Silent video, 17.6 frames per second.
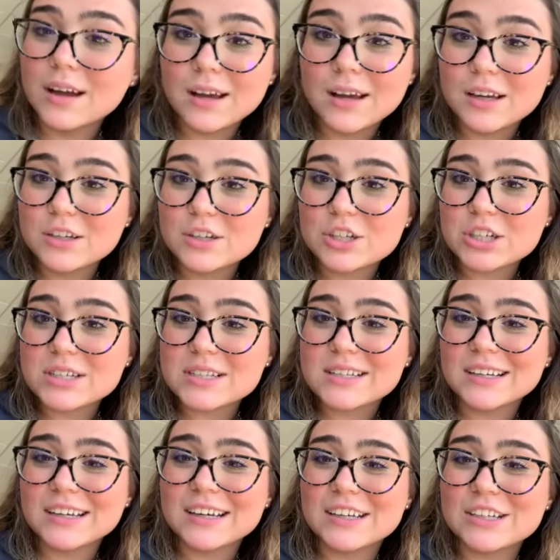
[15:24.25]

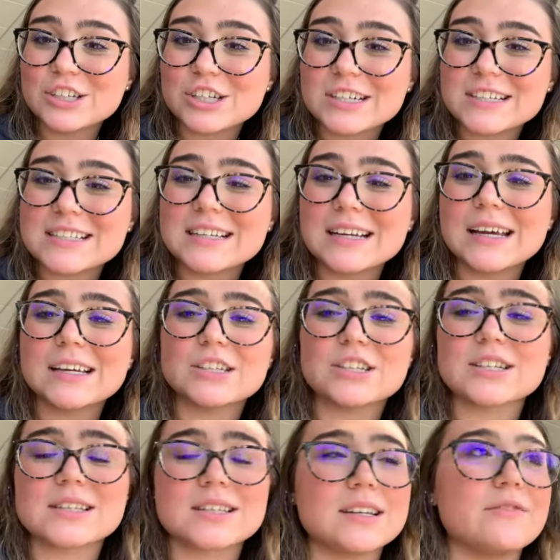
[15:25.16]
interesting, interesting. She
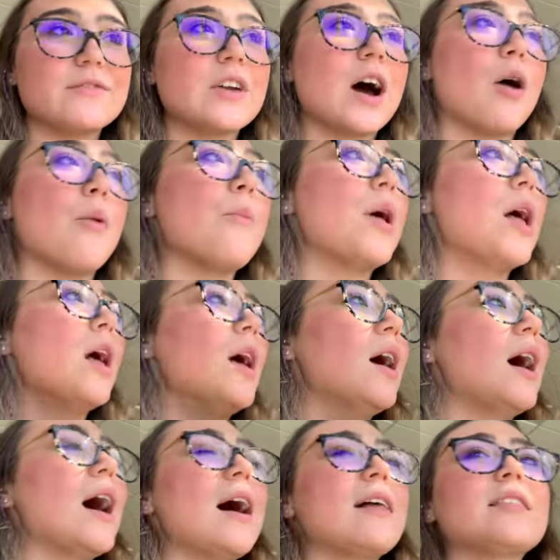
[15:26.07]
doesn't even know.
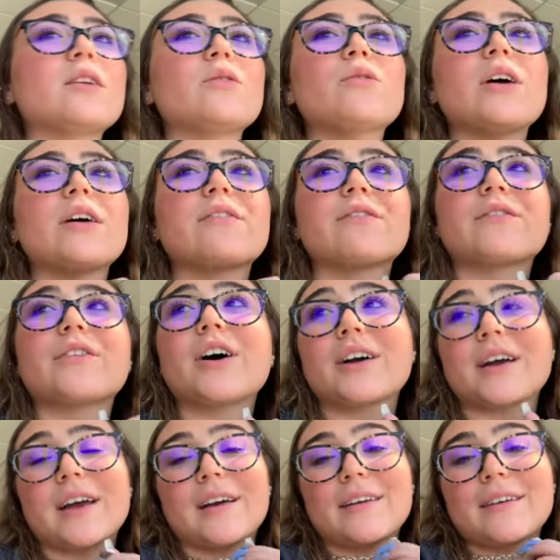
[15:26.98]
And then we have
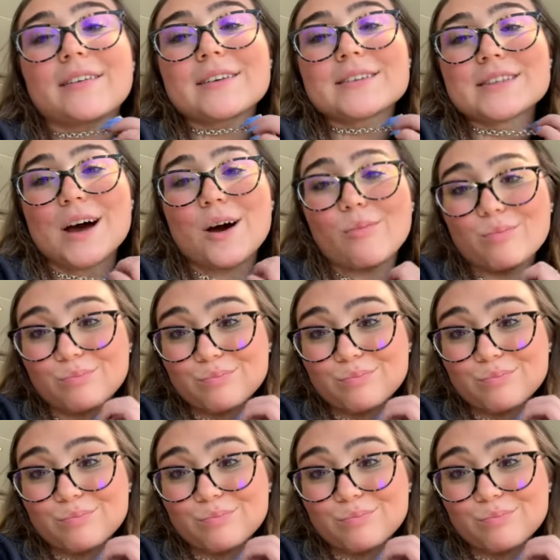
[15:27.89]
cooking, so